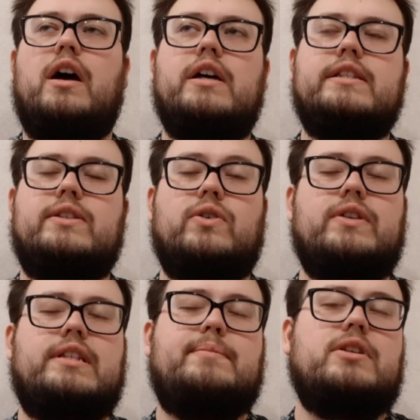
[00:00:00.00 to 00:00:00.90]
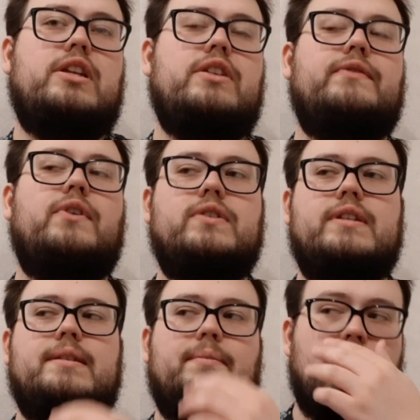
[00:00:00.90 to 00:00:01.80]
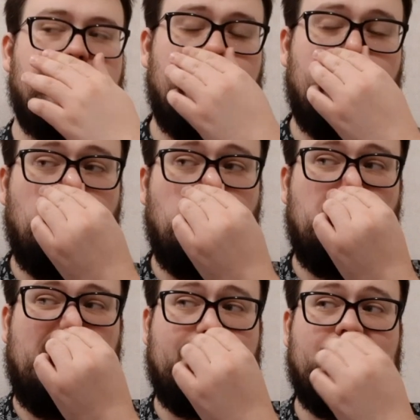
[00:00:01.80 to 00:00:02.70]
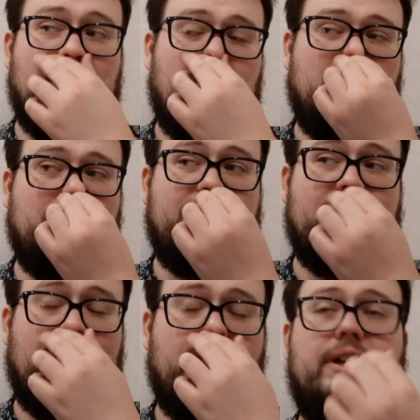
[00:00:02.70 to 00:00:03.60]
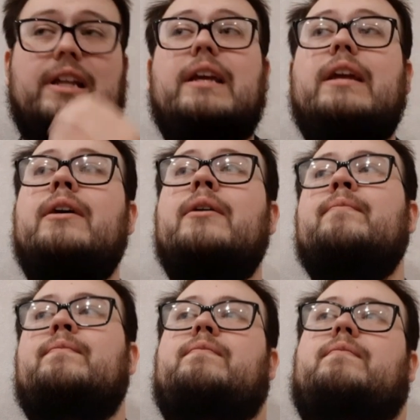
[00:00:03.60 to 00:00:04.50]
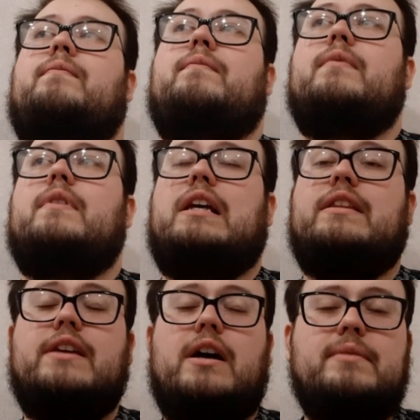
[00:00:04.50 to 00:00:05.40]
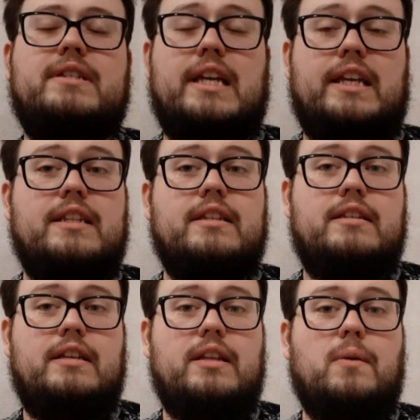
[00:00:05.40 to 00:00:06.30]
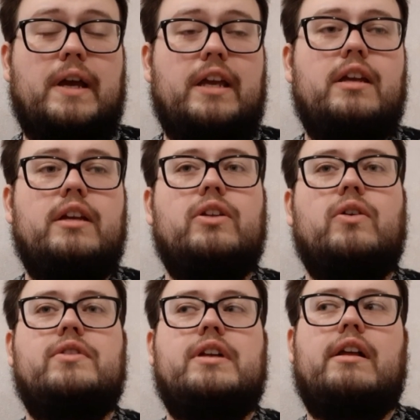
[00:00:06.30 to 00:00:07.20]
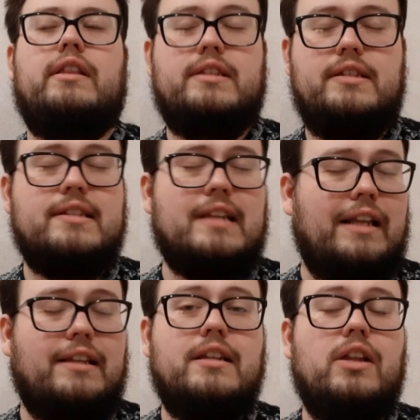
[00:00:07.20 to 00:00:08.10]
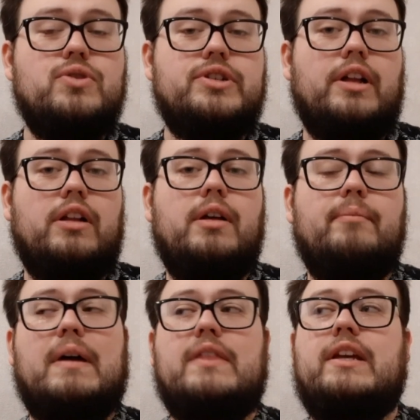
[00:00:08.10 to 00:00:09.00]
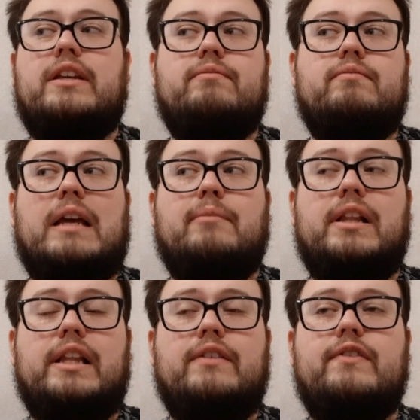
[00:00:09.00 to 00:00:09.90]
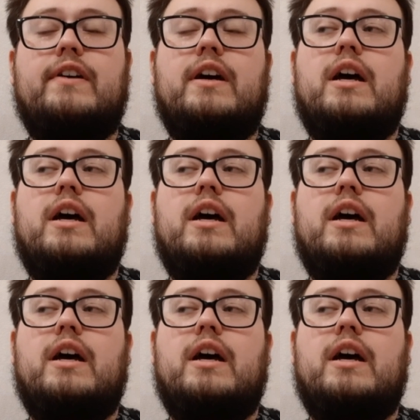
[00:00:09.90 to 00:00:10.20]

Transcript: Swords, especially in reverse, it's a person who like they really, like, they are mistaken in a way, you know. They are slightly delusional, but they like believe